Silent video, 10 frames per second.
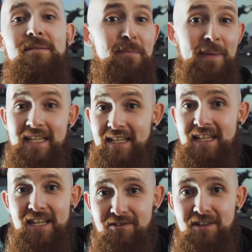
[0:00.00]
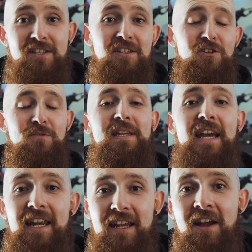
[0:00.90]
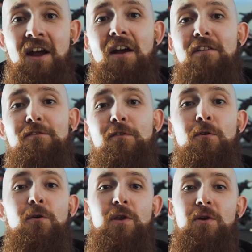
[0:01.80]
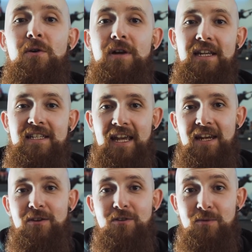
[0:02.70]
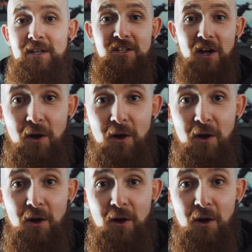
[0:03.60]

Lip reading: some of the best accessories you should be getting for your Nintendo Switch